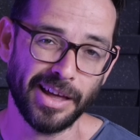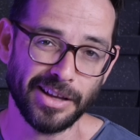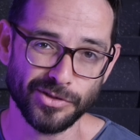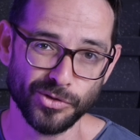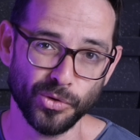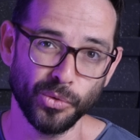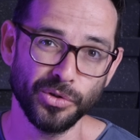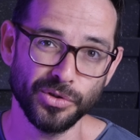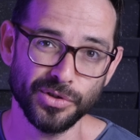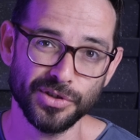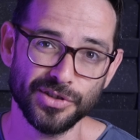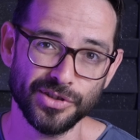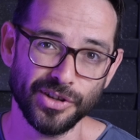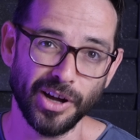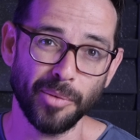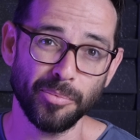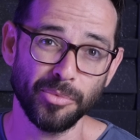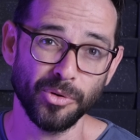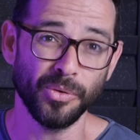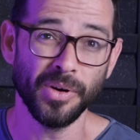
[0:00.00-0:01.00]
that's going to
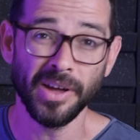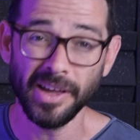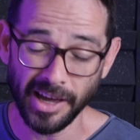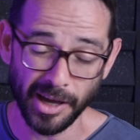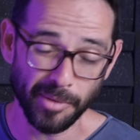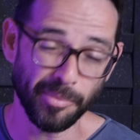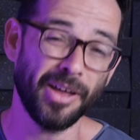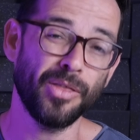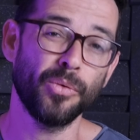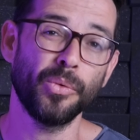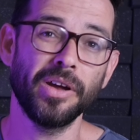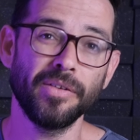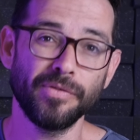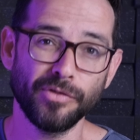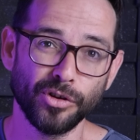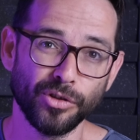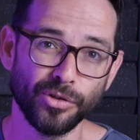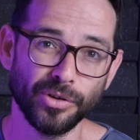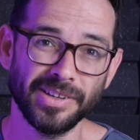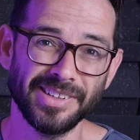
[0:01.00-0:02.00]
stop you. And by the way,
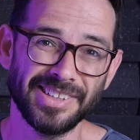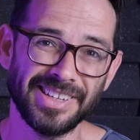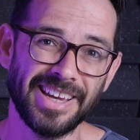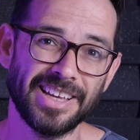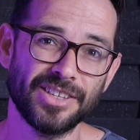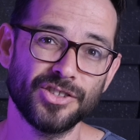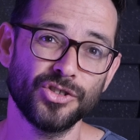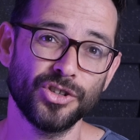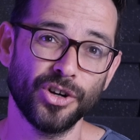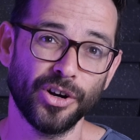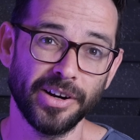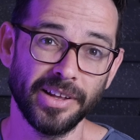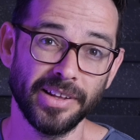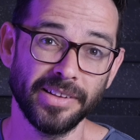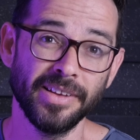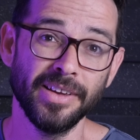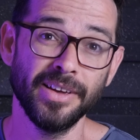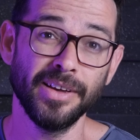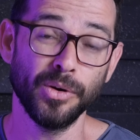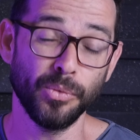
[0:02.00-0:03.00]
if you're looking to get
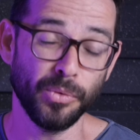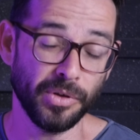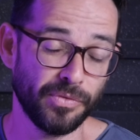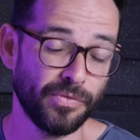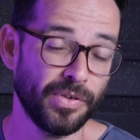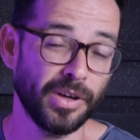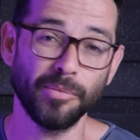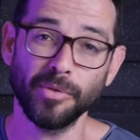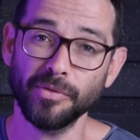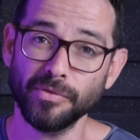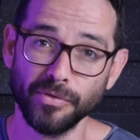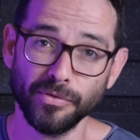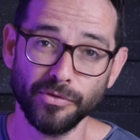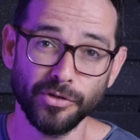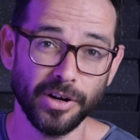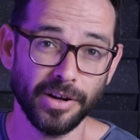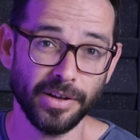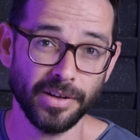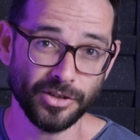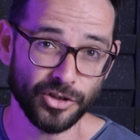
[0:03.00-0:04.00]
started with Figma for
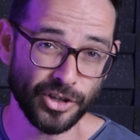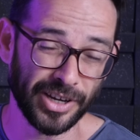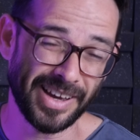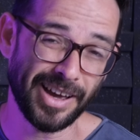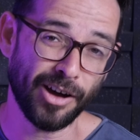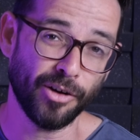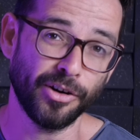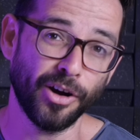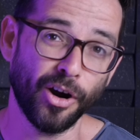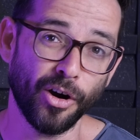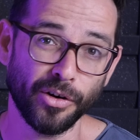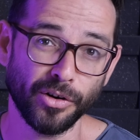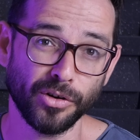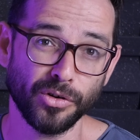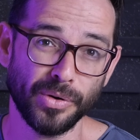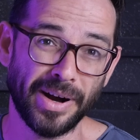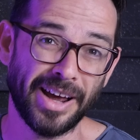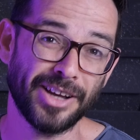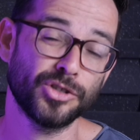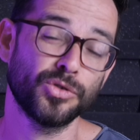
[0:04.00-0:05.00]
free, check out our
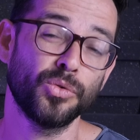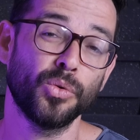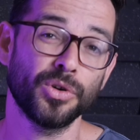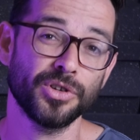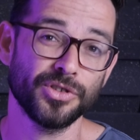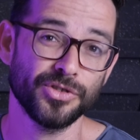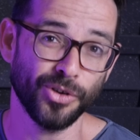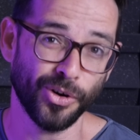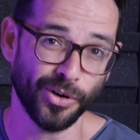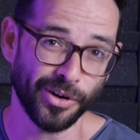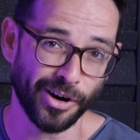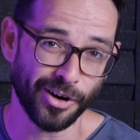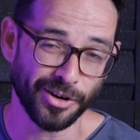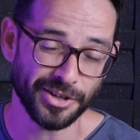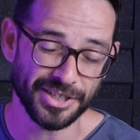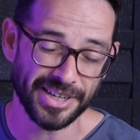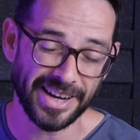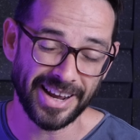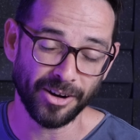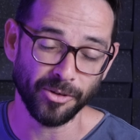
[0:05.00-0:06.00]
crash course on our
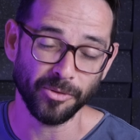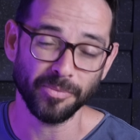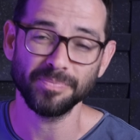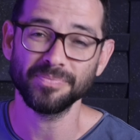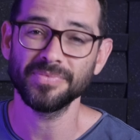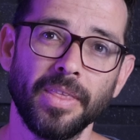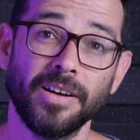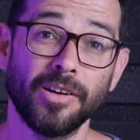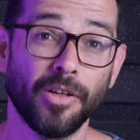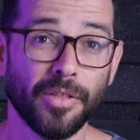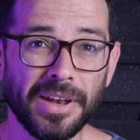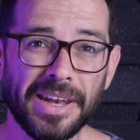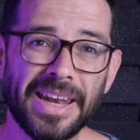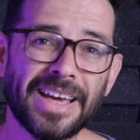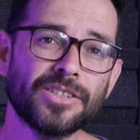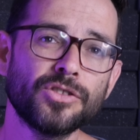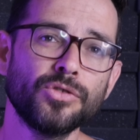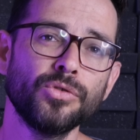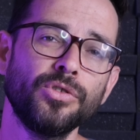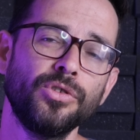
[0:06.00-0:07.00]
channel. Now, the
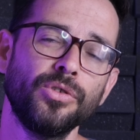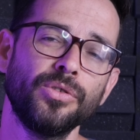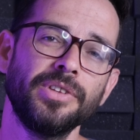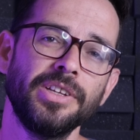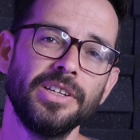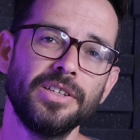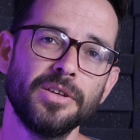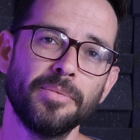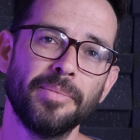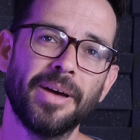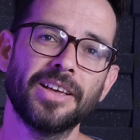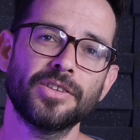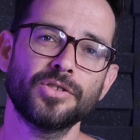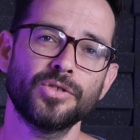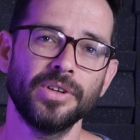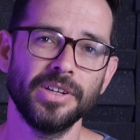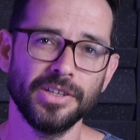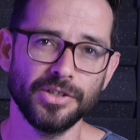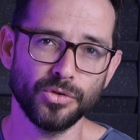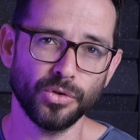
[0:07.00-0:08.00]
next tool you'll need to
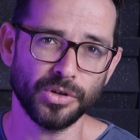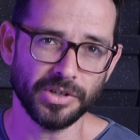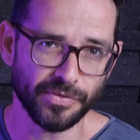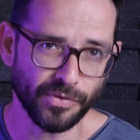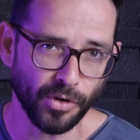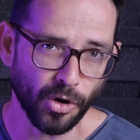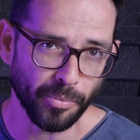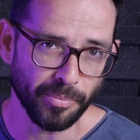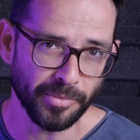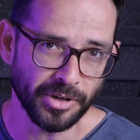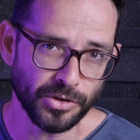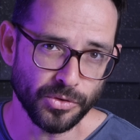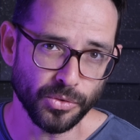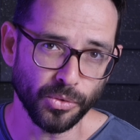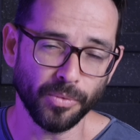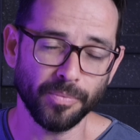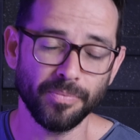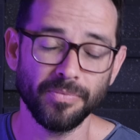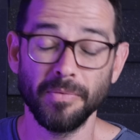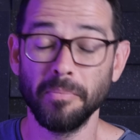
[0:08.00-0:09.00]
master is your development
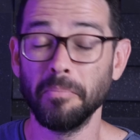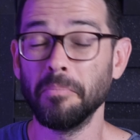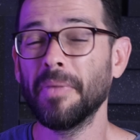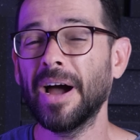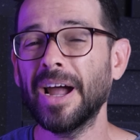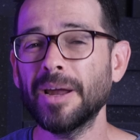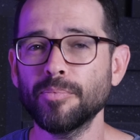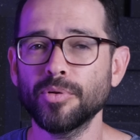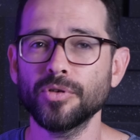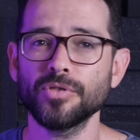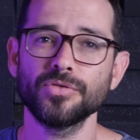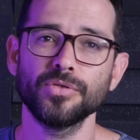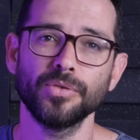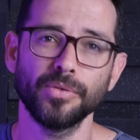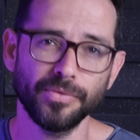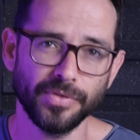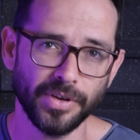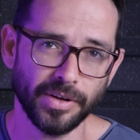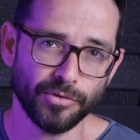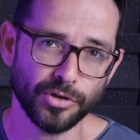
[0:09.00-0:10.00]
tool. My
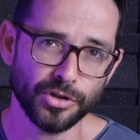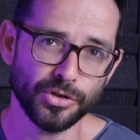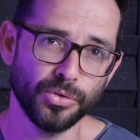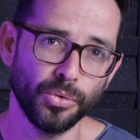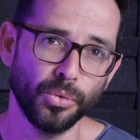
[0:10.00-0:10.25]
personal favorite